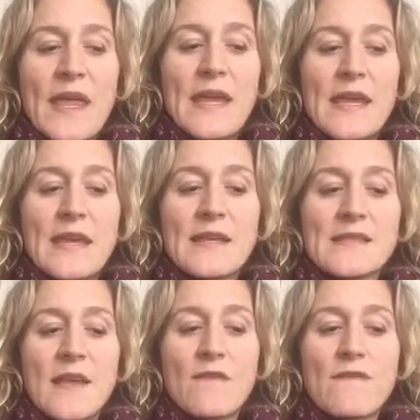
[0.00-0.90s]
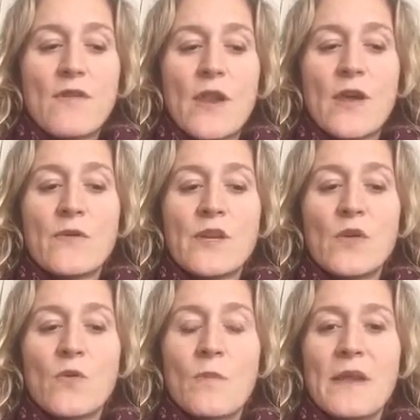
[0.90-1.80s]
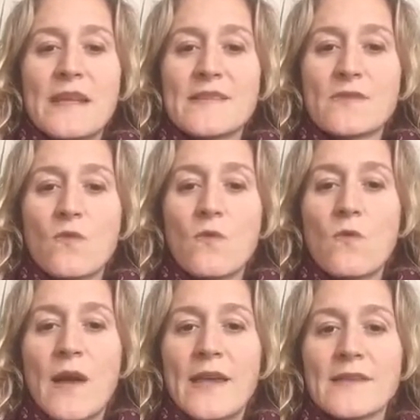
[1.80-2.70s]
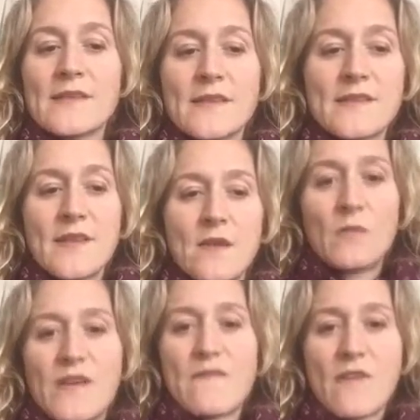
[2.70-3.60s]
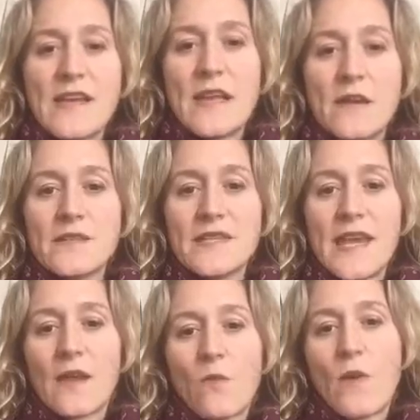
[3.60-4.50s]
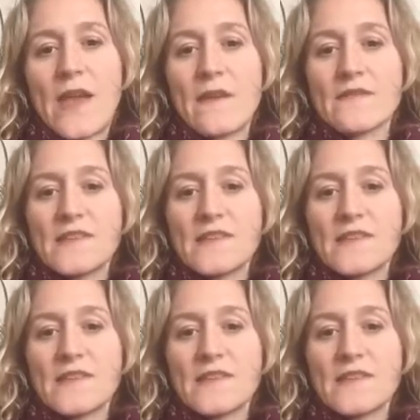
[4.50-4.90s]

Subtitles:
is follow your bliss always. So my very low tech way of